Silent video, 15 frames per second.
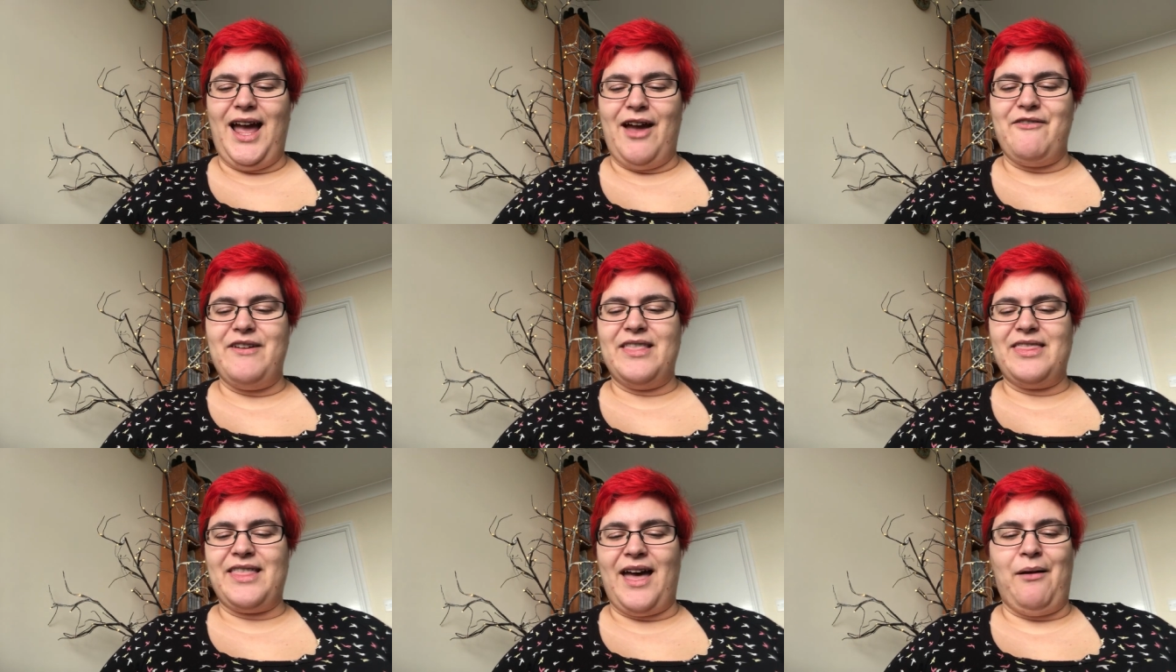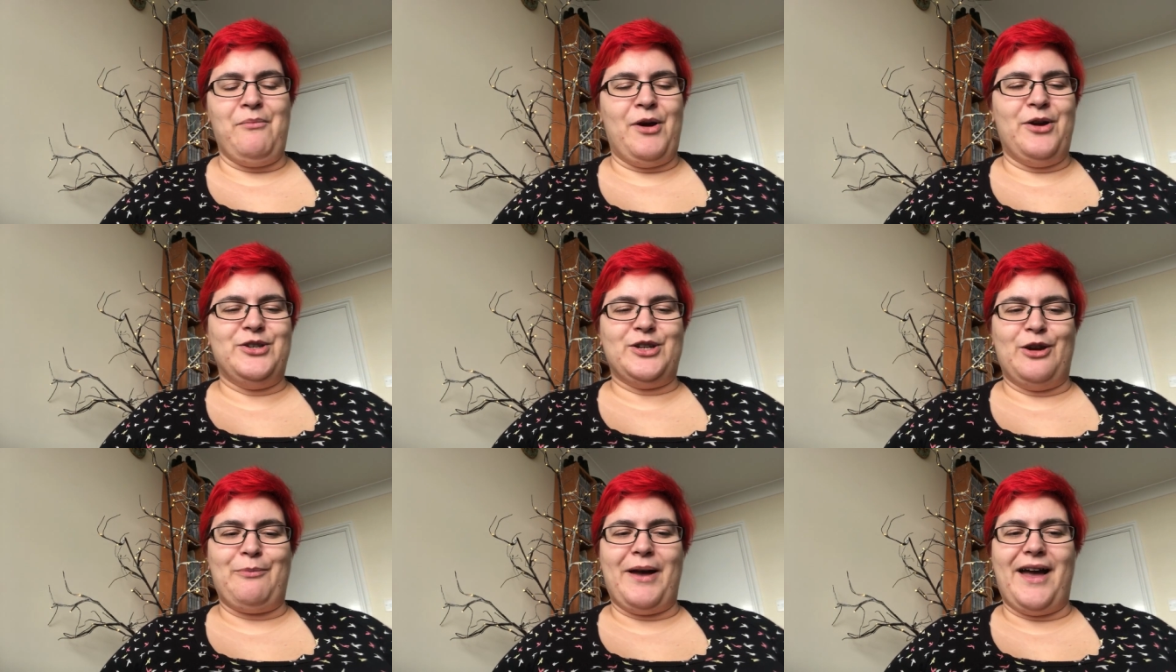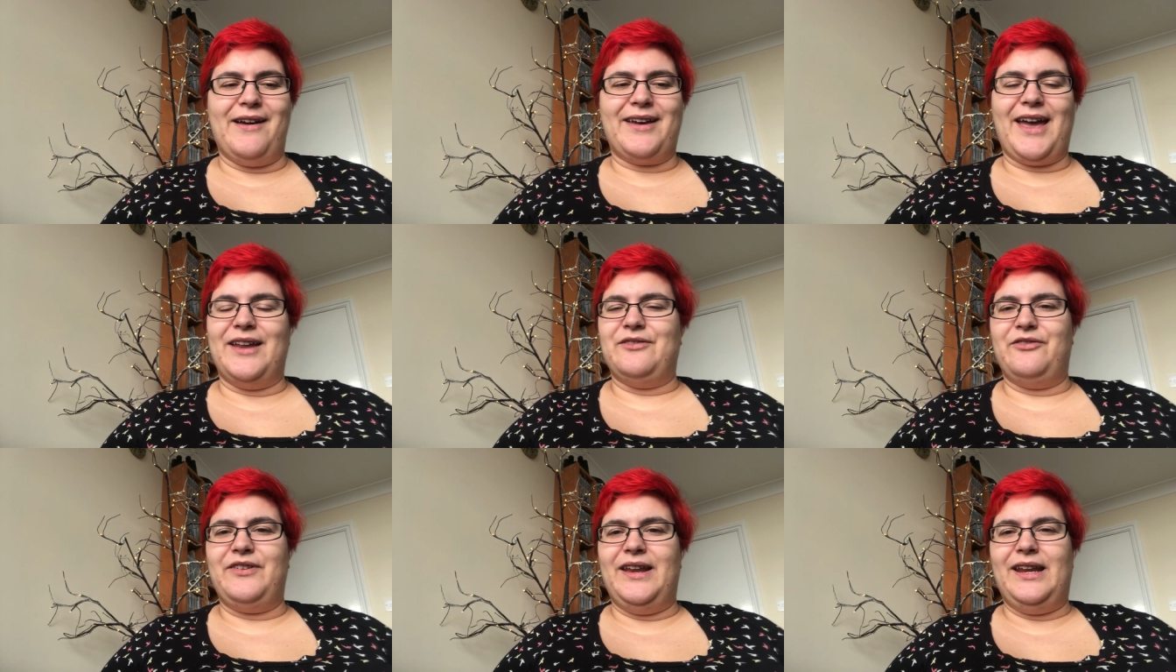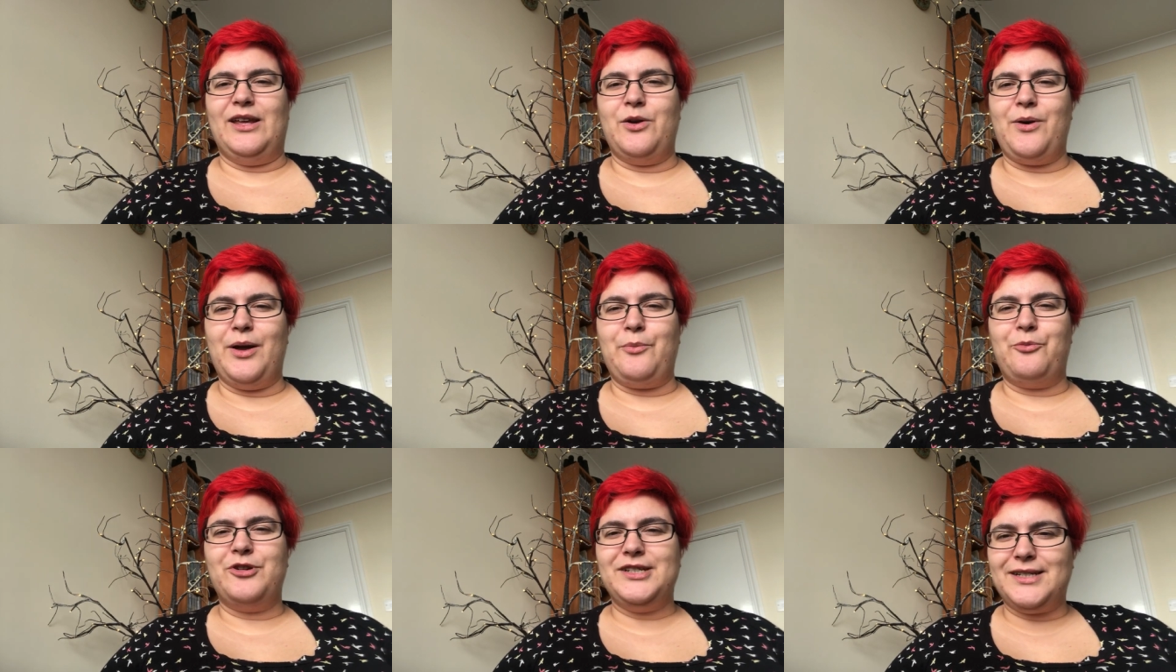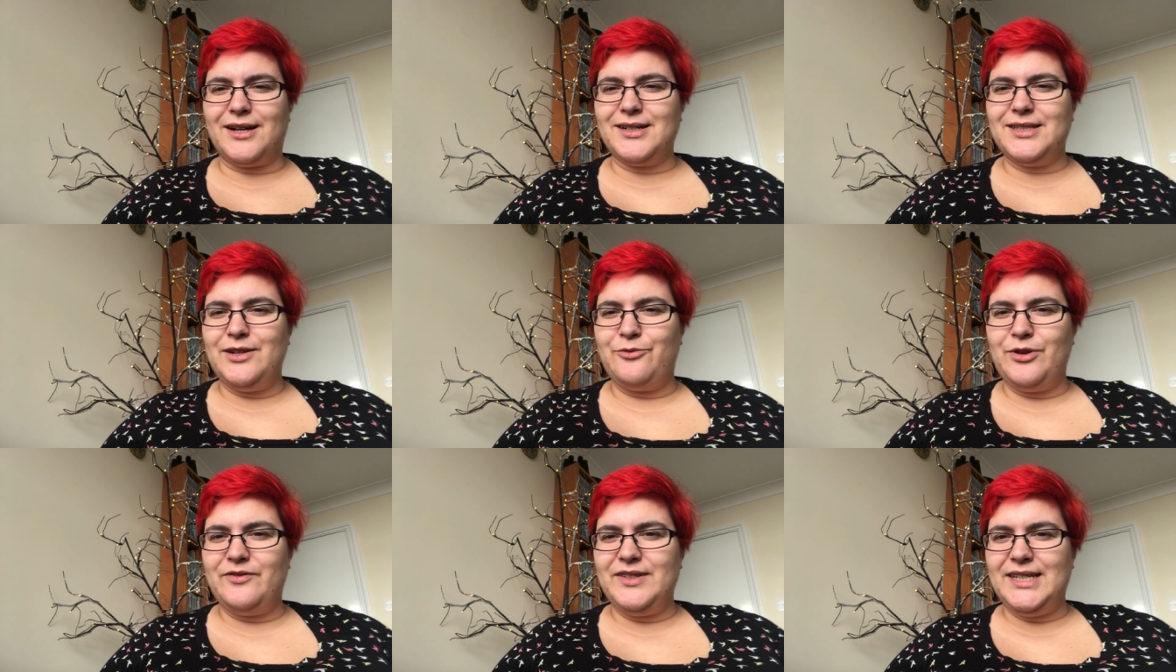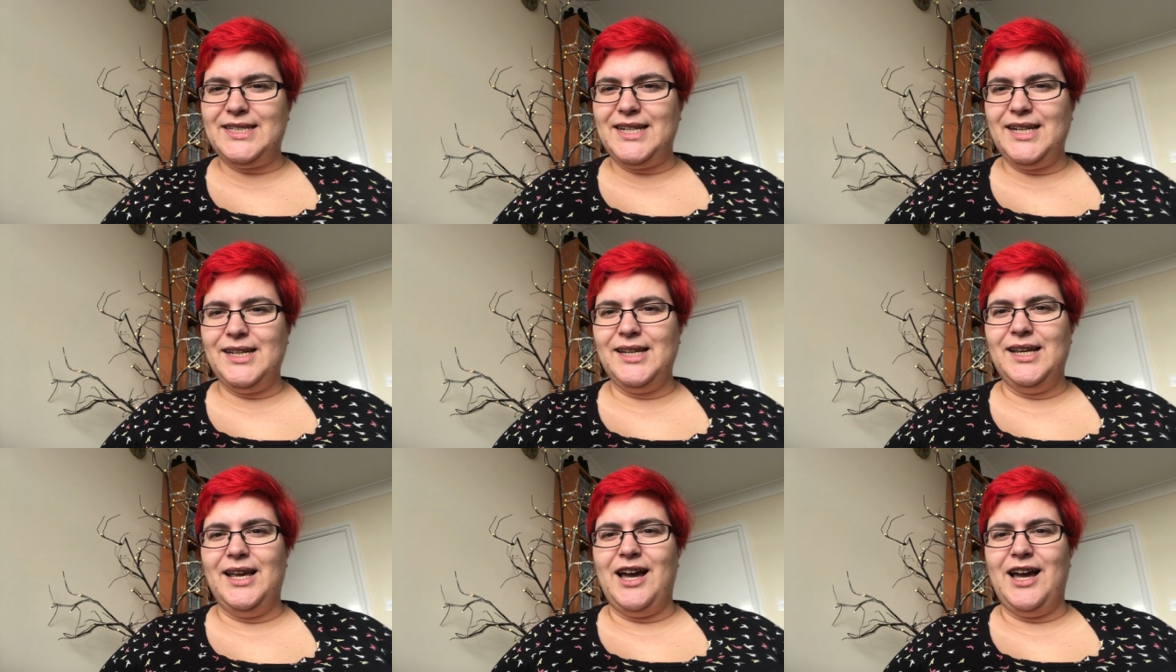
having that mojo back and feeling quite productive with knitting.